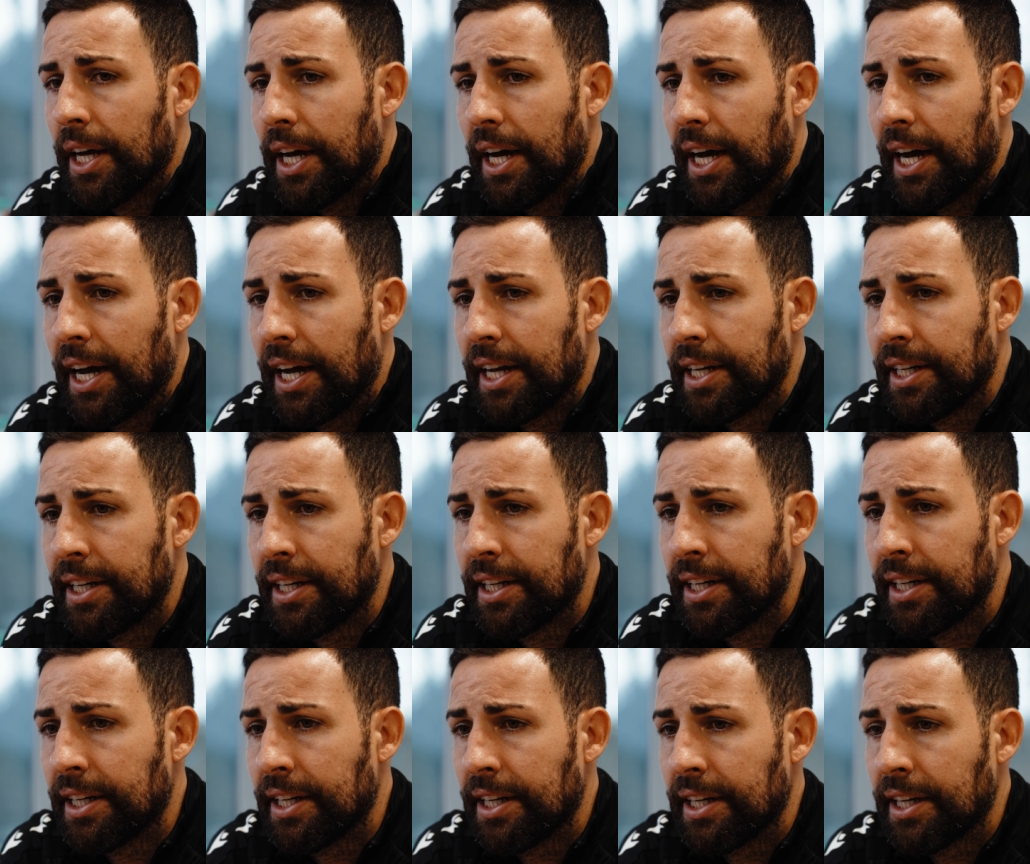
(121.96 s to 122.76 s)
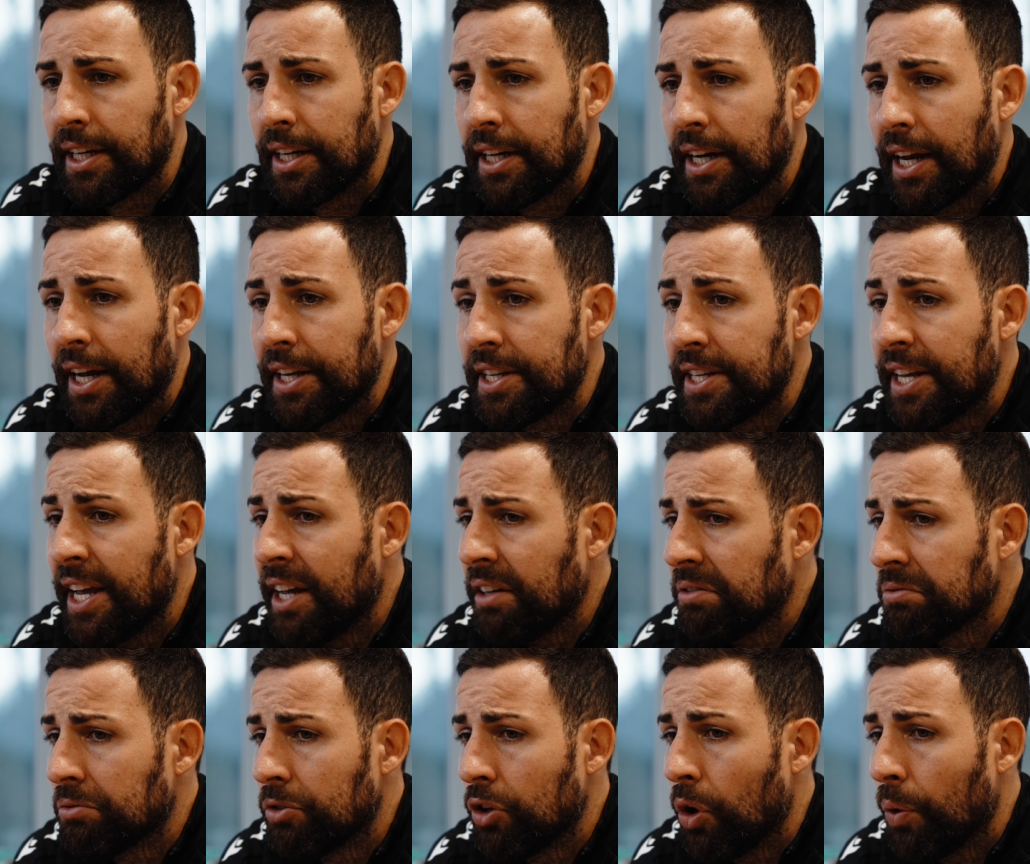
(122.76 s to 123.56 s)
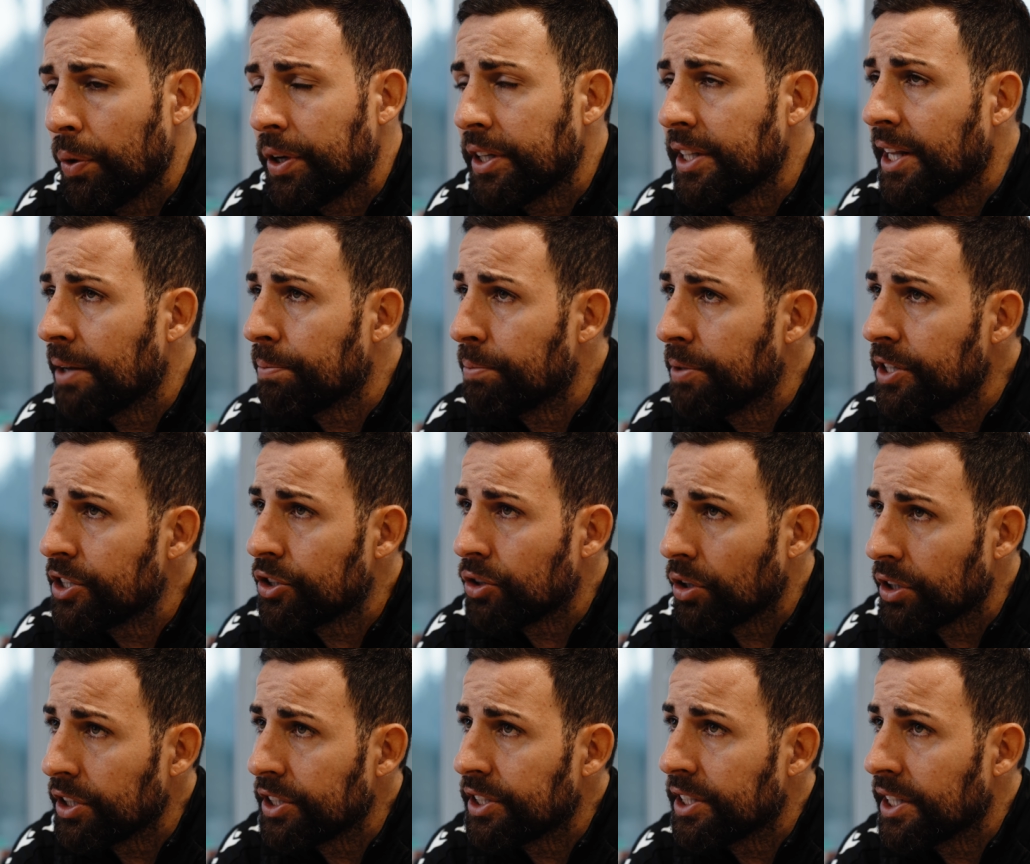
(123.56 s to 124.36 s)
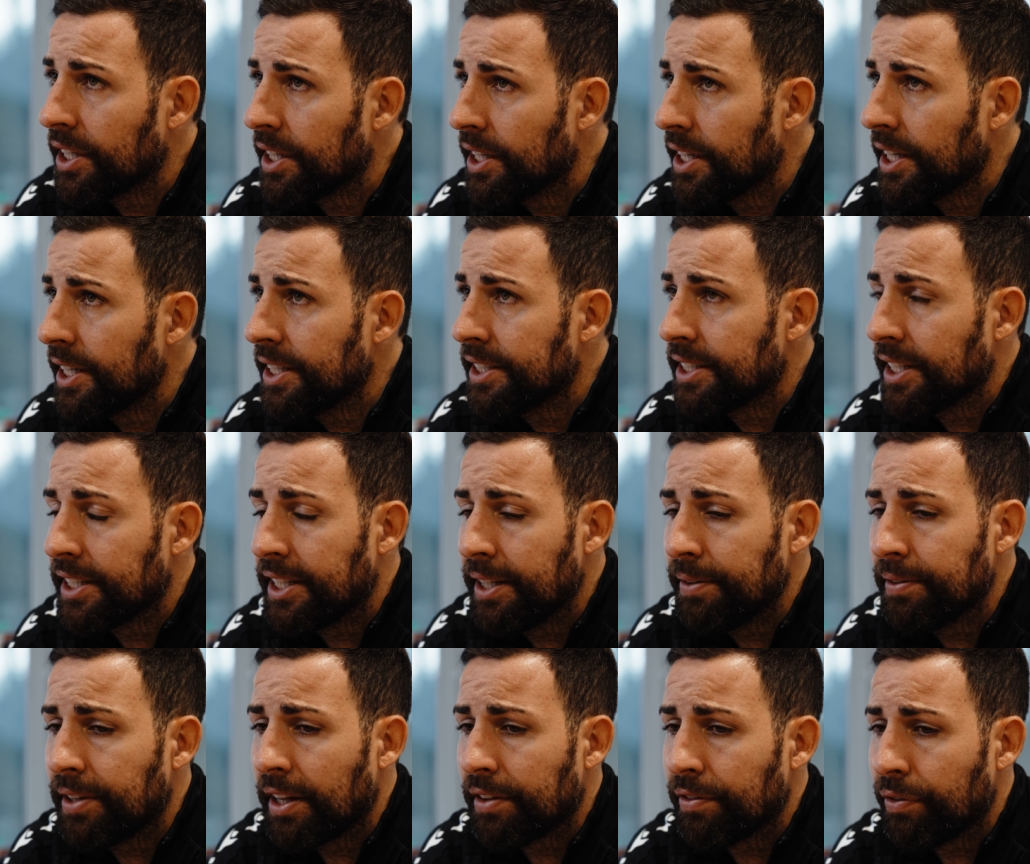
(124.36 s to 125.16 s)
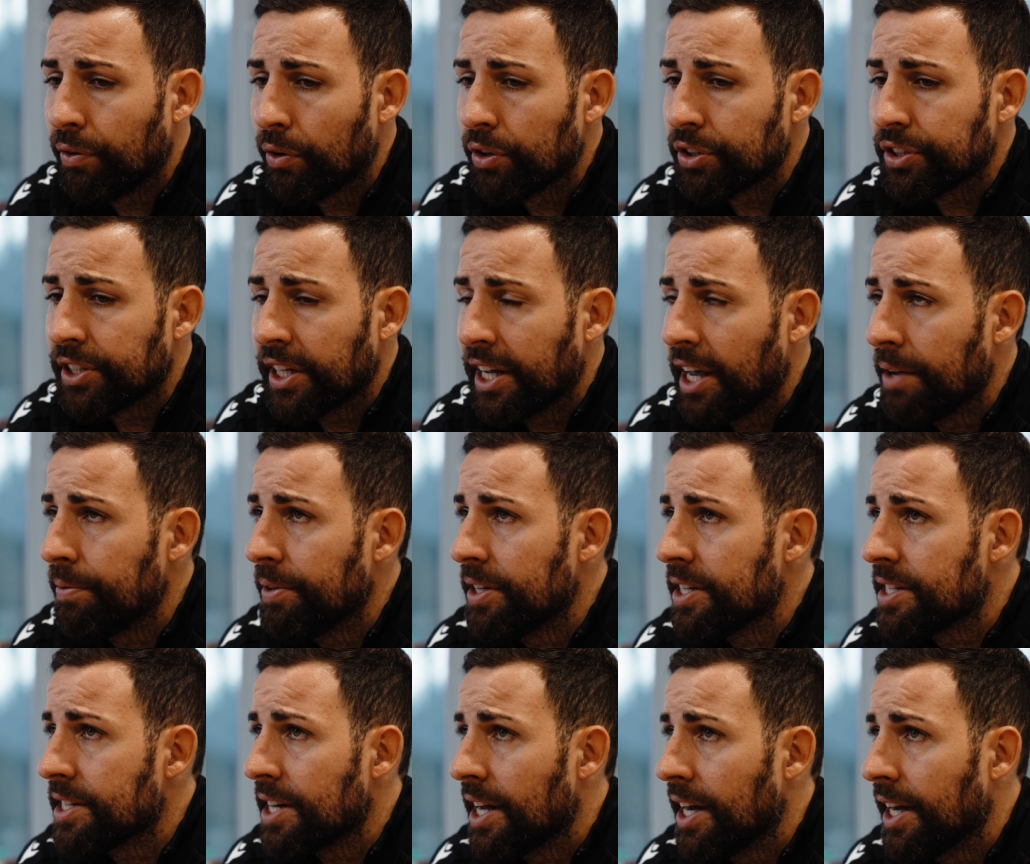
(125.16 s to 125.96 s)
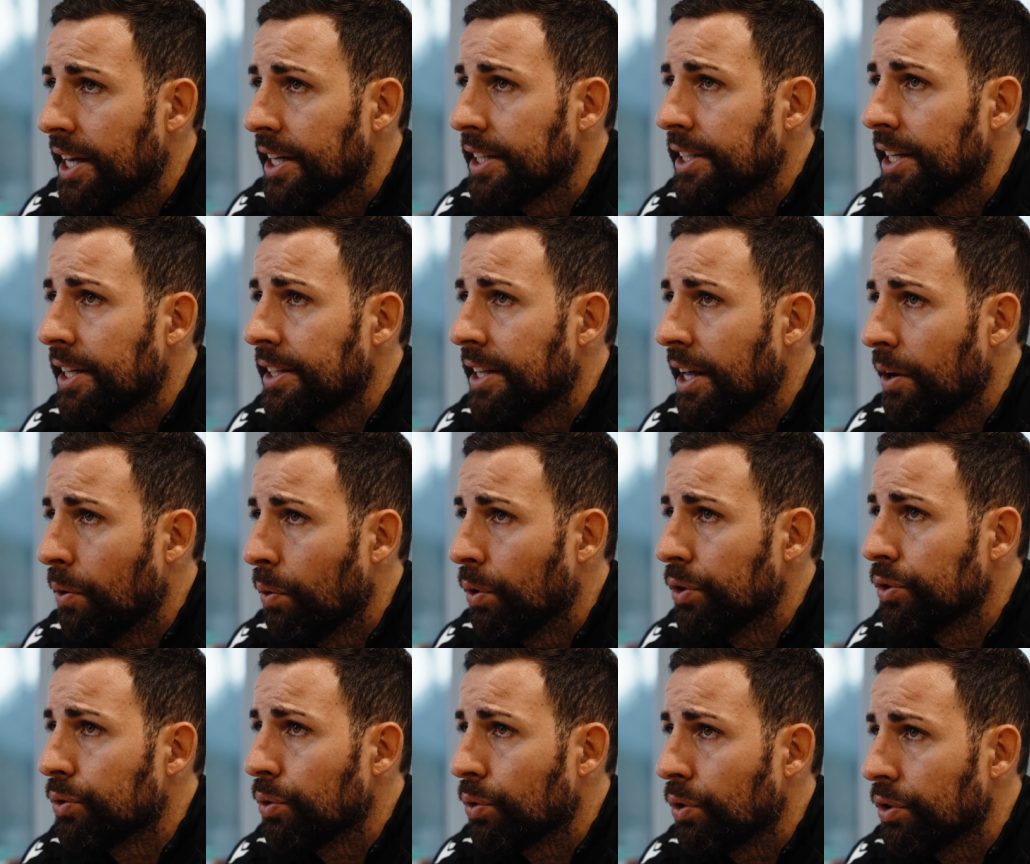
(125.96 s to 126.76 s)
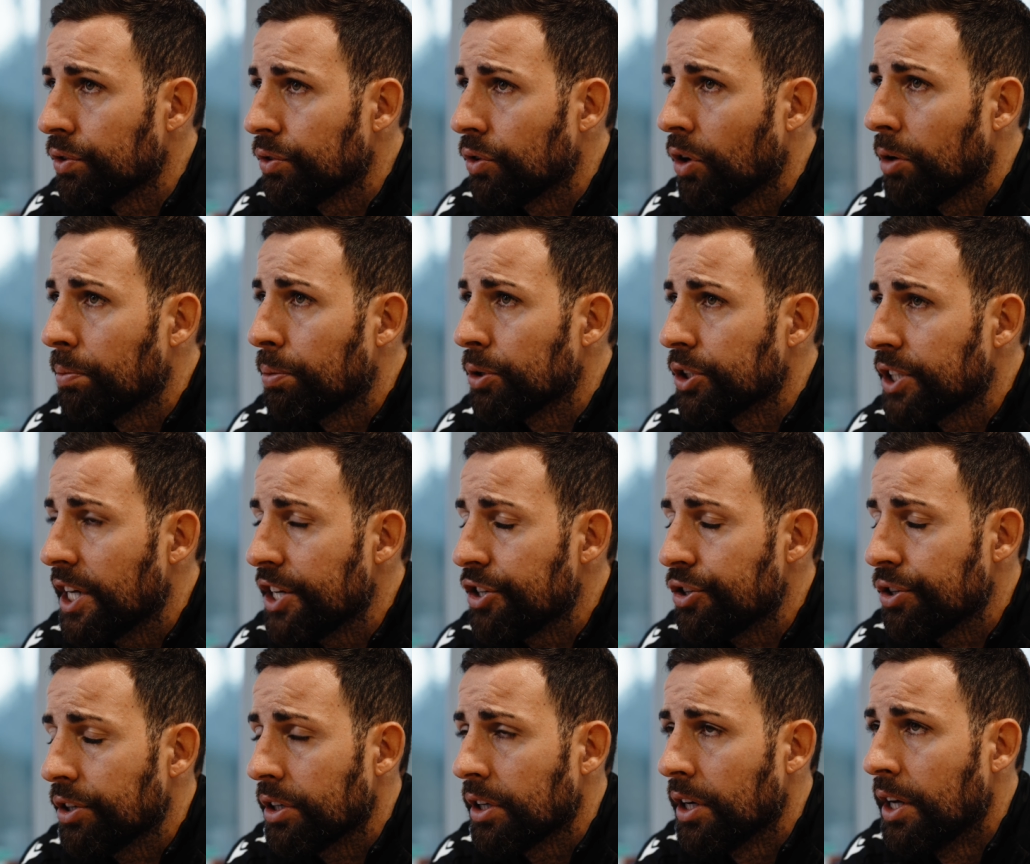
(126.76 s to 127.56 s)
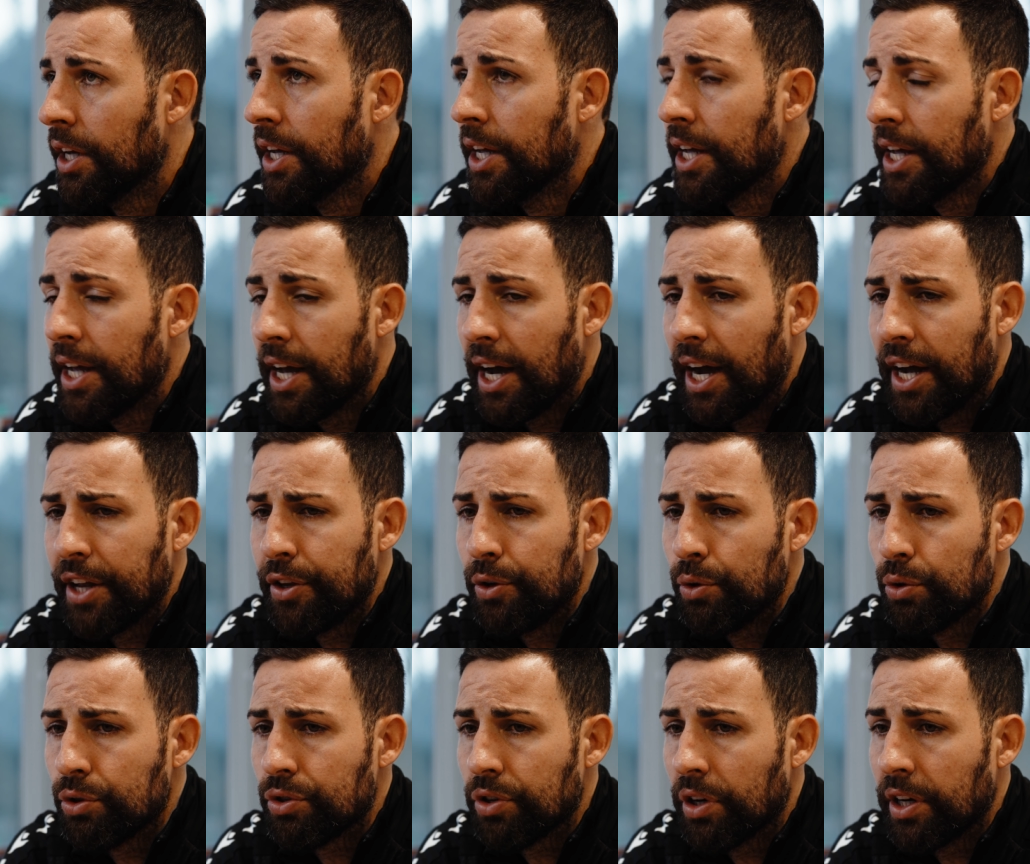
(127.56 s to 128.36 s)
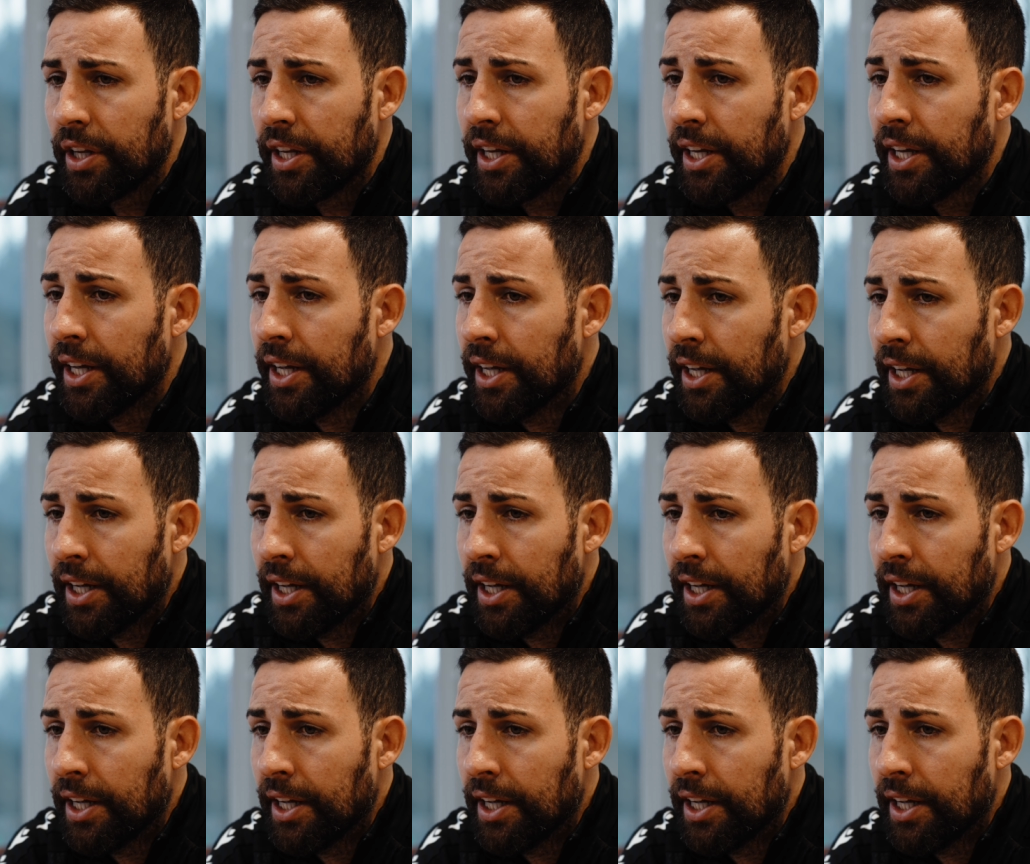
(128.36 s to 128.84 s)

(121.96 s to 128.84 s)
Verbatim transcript: And, and yeah, knowing that Bristol is a, is a team that forces the game inside, that they want to control possession, and usually